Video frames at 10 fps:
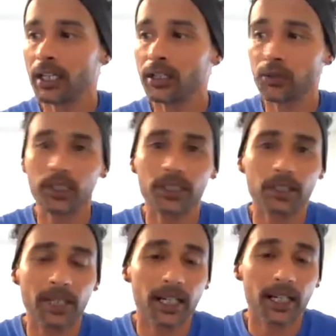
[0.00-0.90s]
it's really
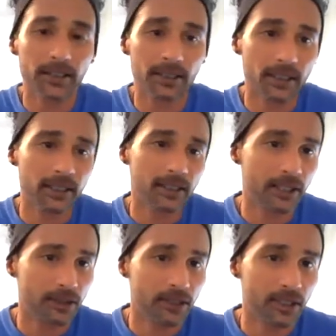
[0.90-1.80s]
the behind the scenes,
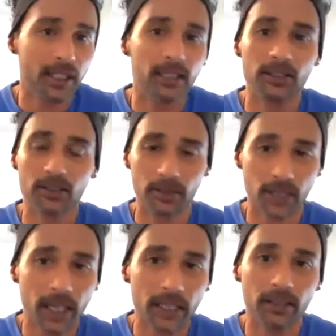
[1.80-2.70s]
like you're saying, is your
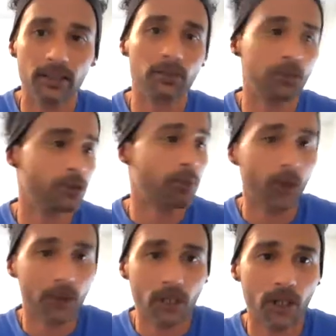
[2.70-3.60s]
diet, your
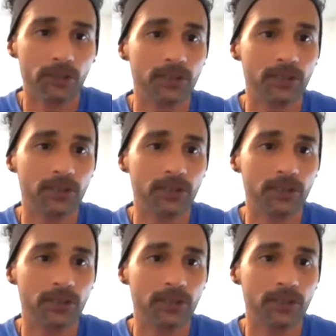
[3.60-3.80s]
protocols,